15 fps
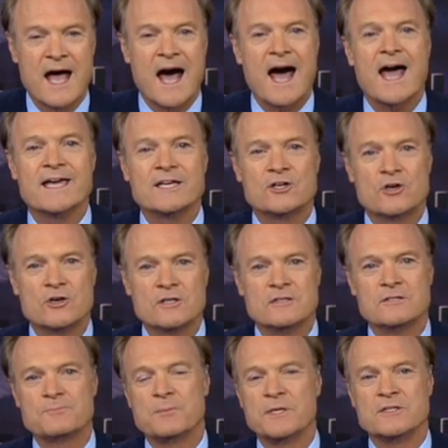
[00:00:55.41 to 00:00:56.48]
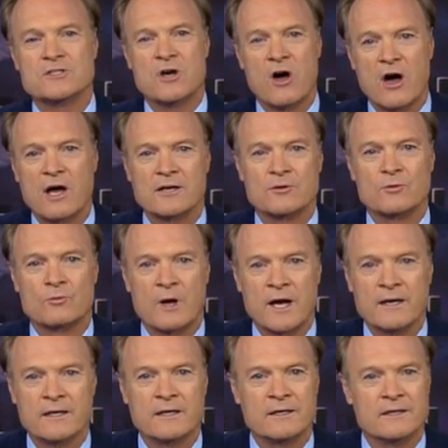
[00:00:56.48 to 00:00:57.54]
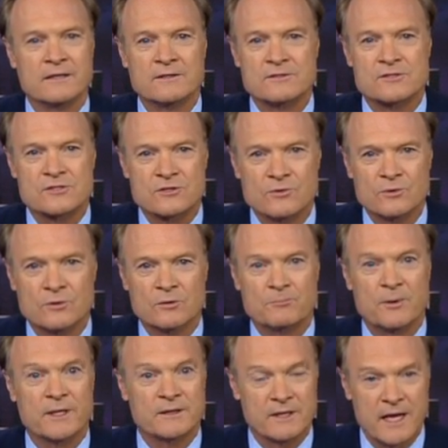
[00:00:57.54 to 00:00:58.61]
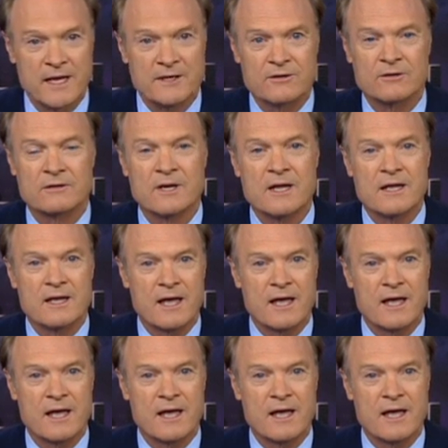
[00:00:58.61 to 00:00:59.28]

I couldn't be taught writing in school, but later,